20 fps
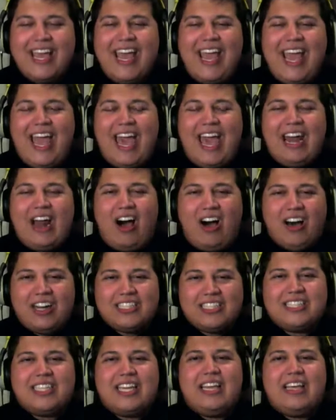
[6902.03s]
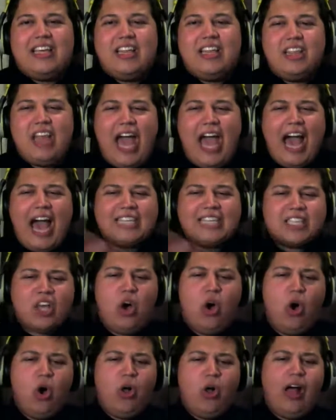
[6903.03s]
And honestly, as
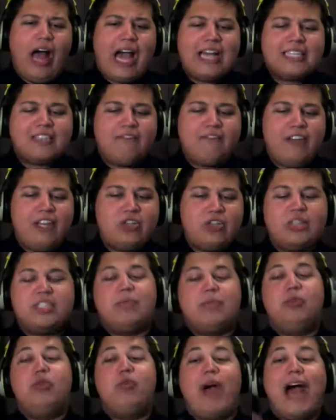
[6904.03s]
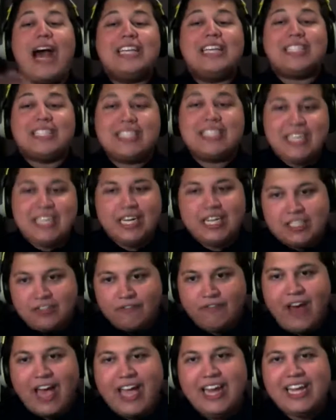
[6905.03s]
a whole, as a feature, as someone who hasn't seen it
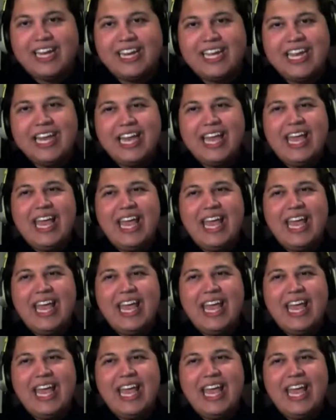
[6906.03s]
divided,